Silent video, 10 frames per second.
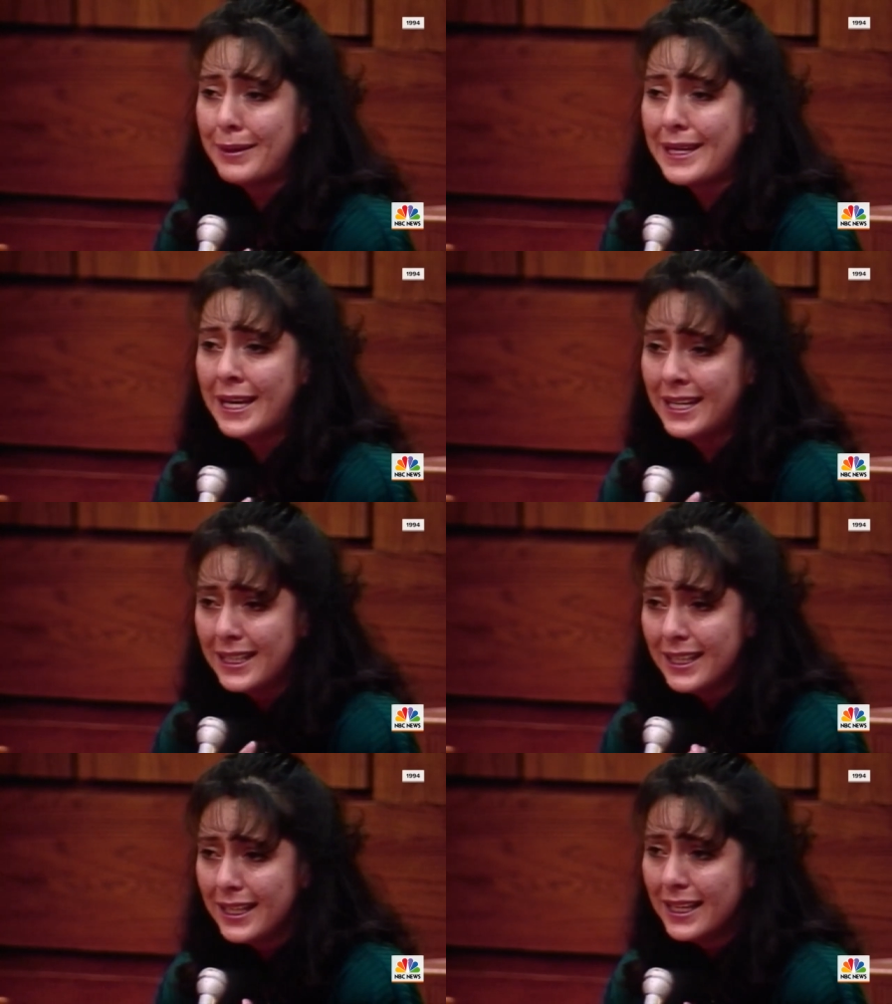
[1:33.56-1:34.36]
It was
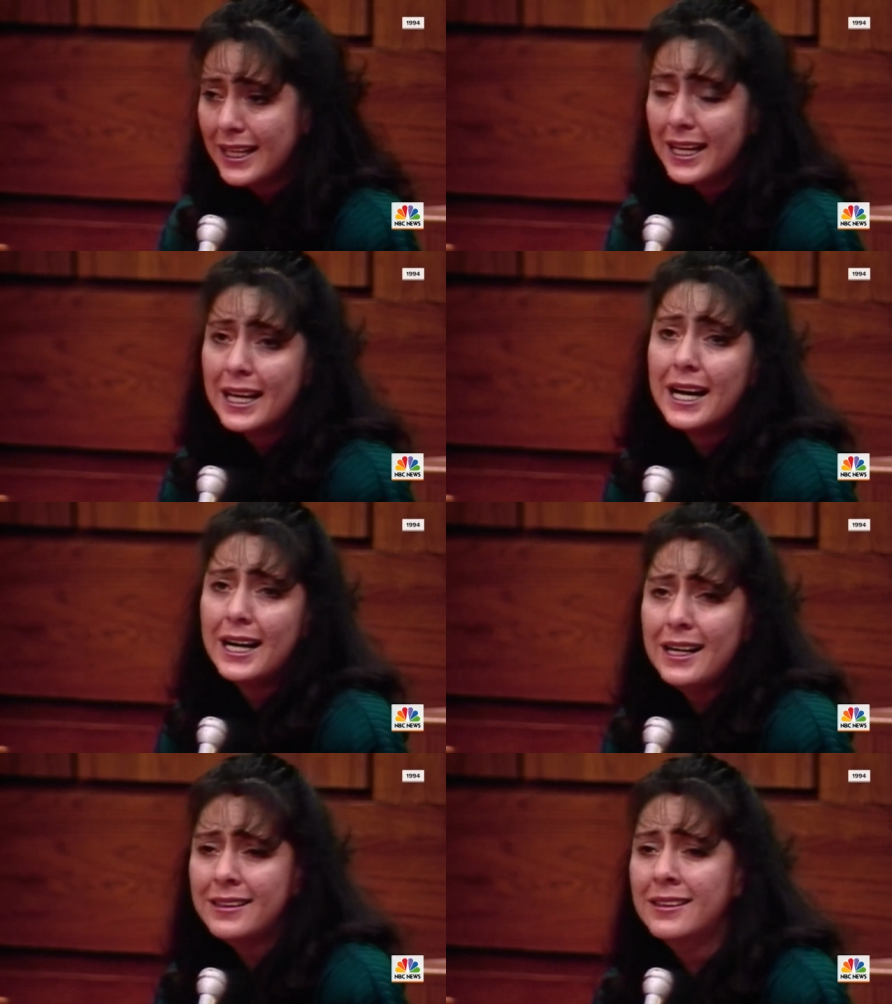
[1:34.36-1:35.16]
very
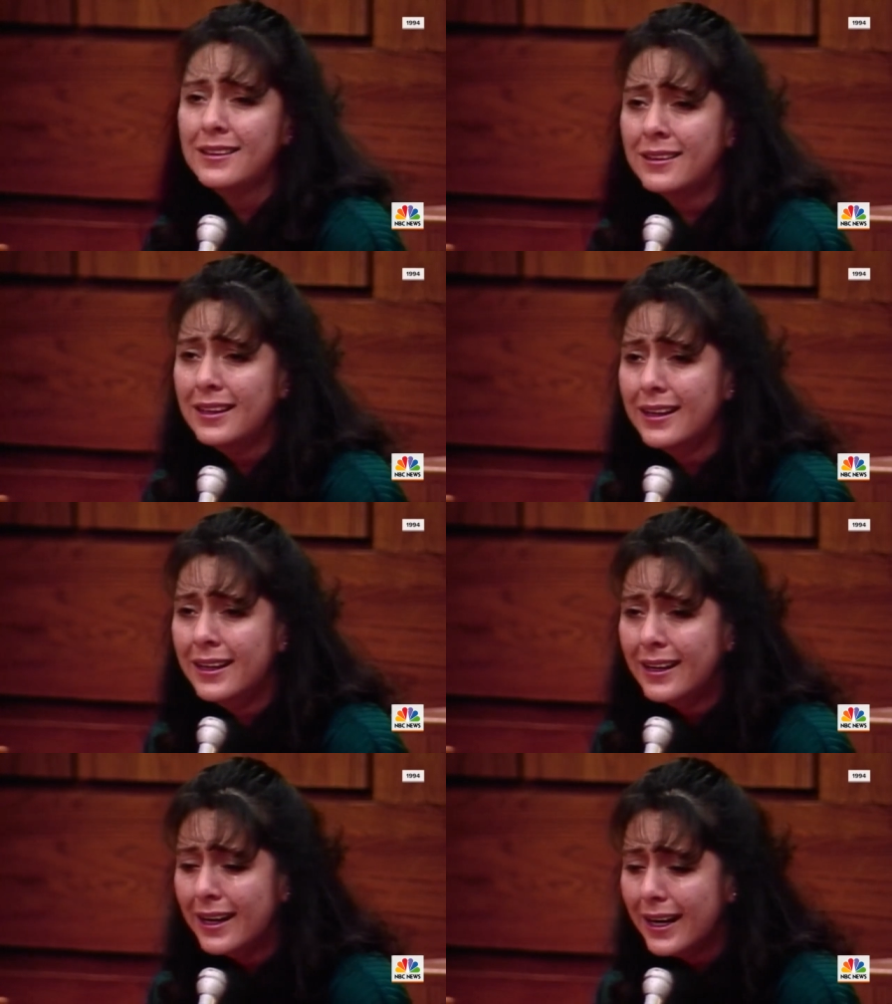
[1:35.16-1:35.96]
difficult
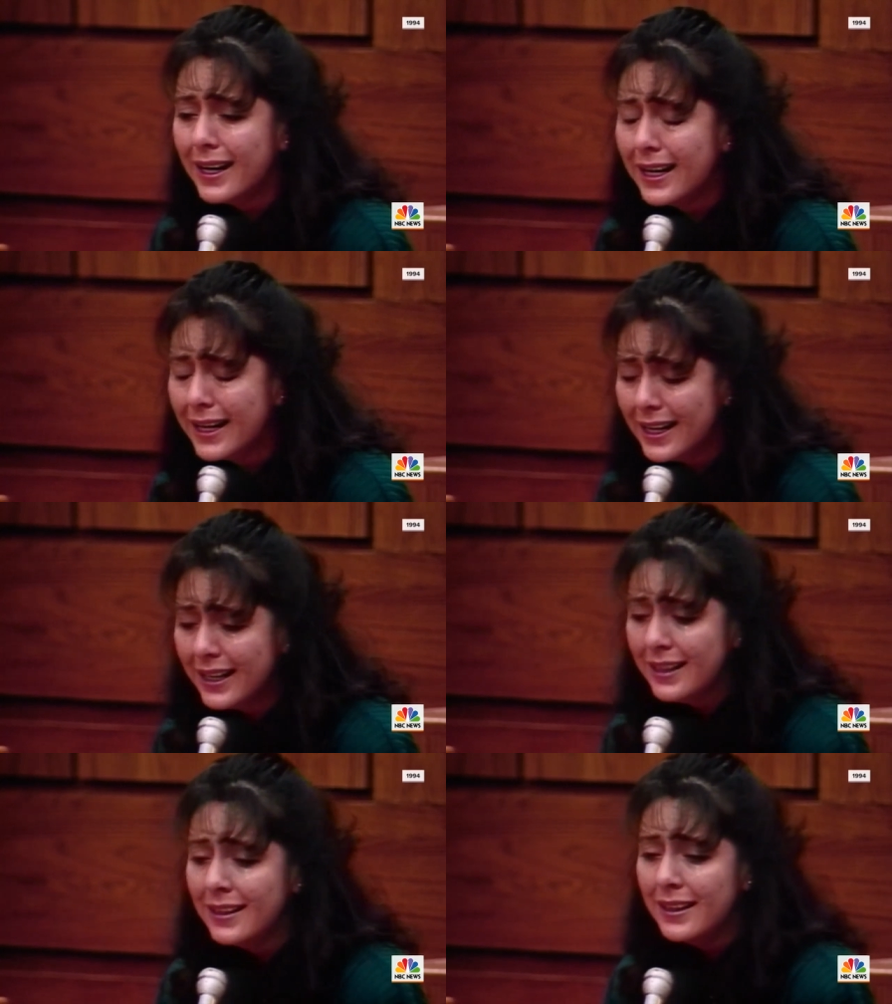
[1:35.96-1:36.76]
to go
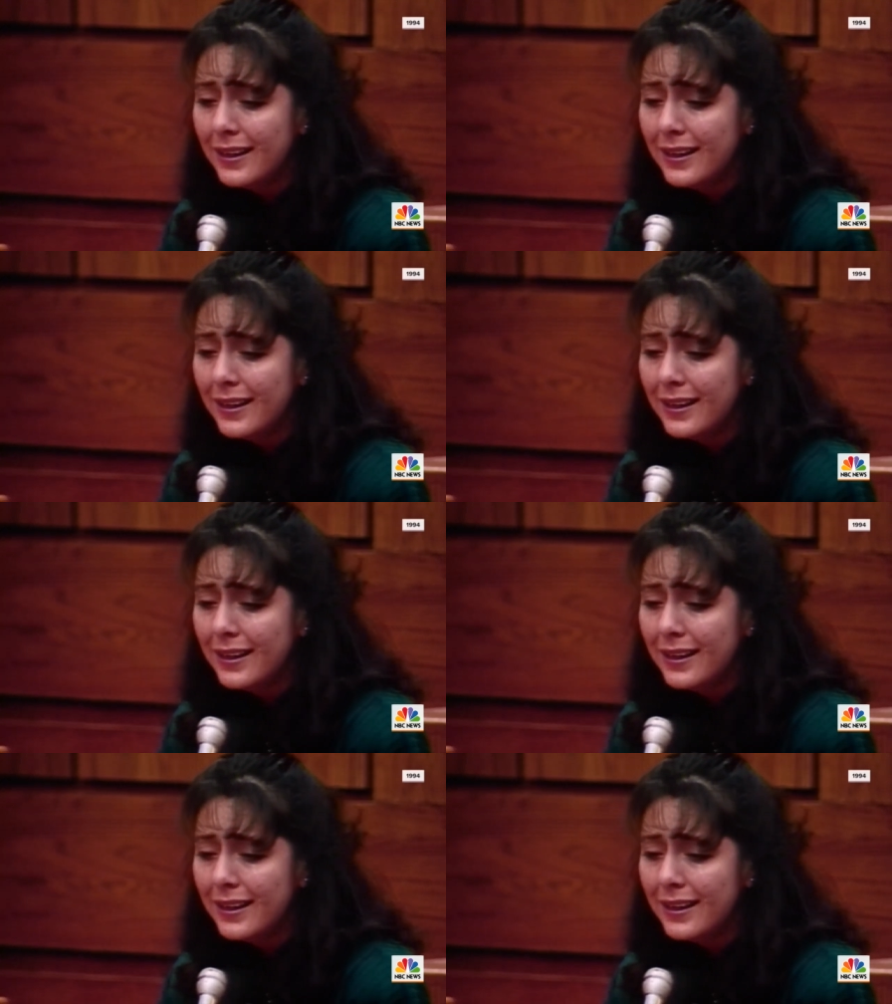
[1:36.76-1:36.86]
through